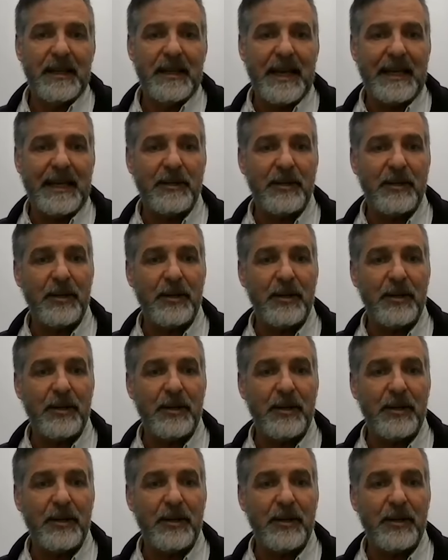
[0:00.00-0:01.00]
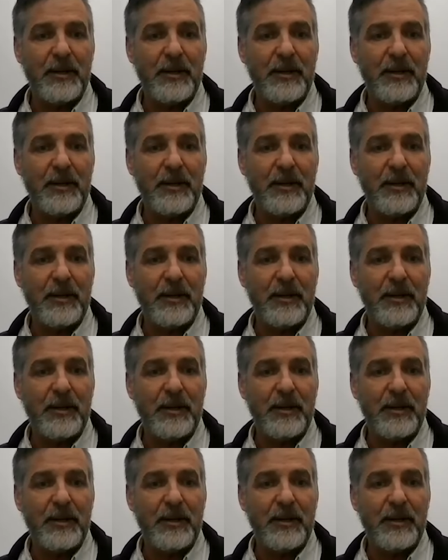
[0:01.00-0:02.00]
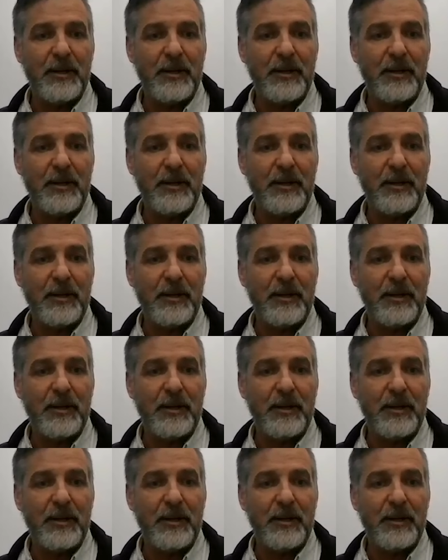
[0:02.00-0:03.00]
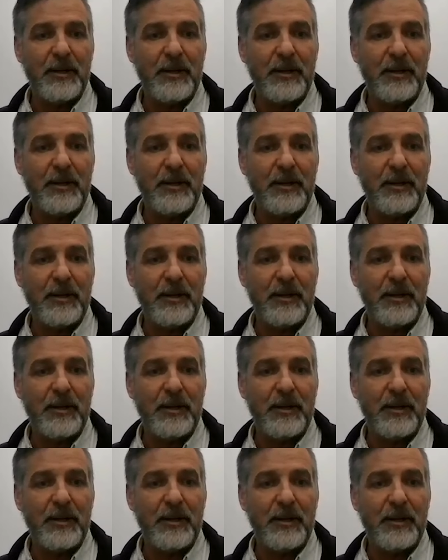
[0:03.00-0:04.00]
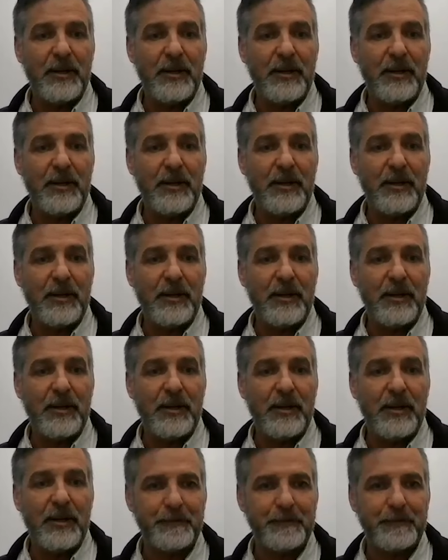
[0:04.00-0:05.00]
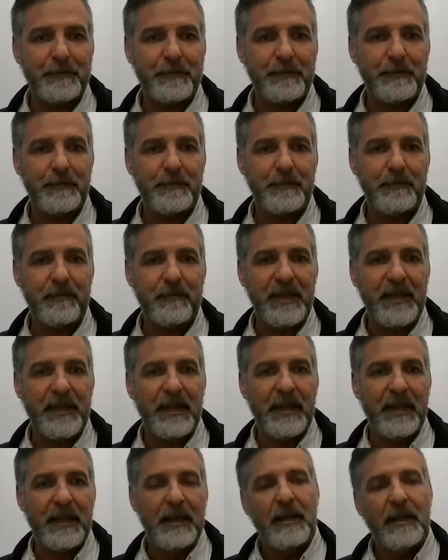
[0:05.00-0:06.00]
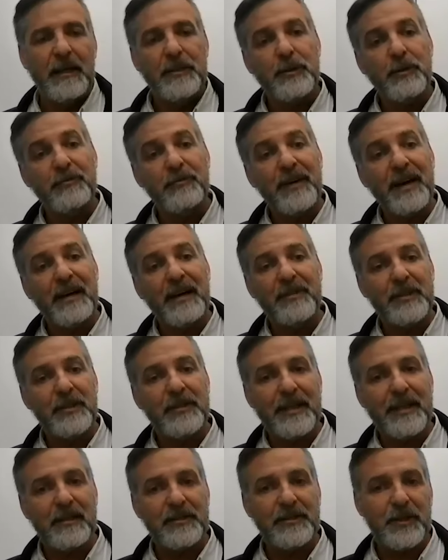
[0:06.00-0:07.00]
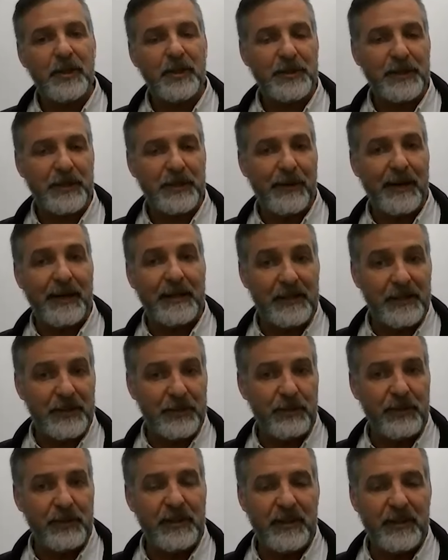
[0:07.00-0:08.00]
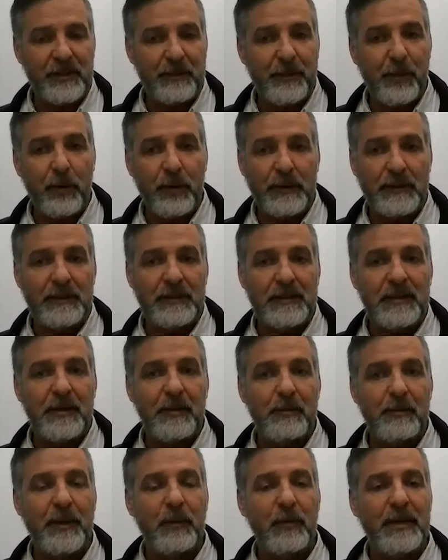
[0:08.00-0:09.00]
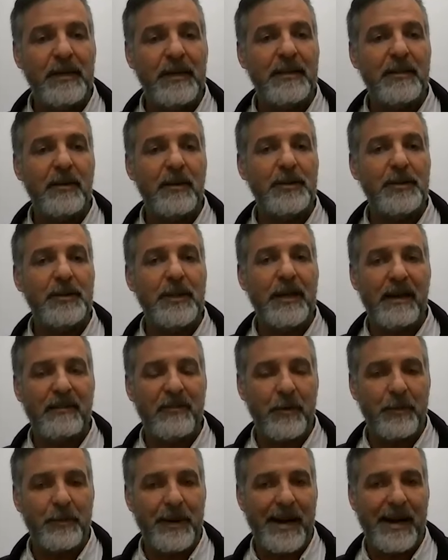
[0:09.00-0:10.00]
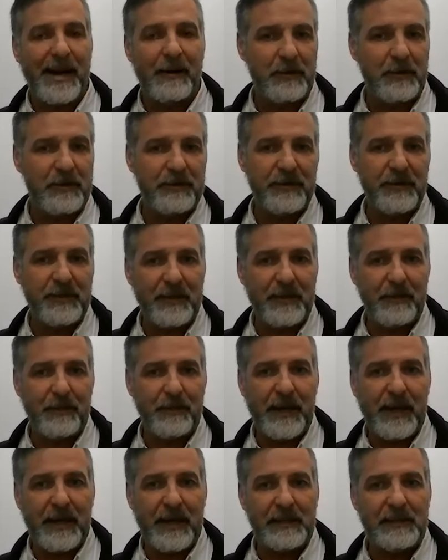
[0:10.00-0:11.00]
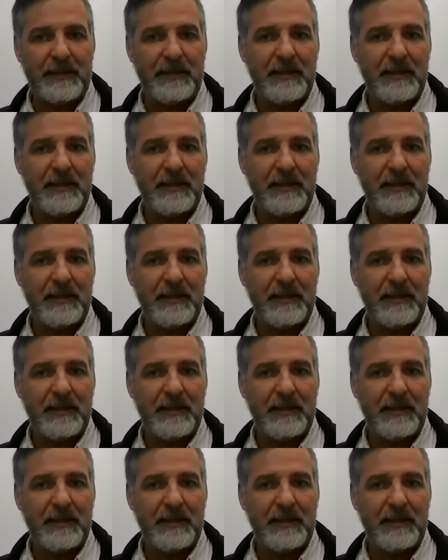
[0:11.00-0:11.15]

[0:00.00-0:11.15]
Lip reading: And at our credit union, that purchasing comes to around $24 million a year. So $500,000 in grants is really important, but we can also have a powerful impact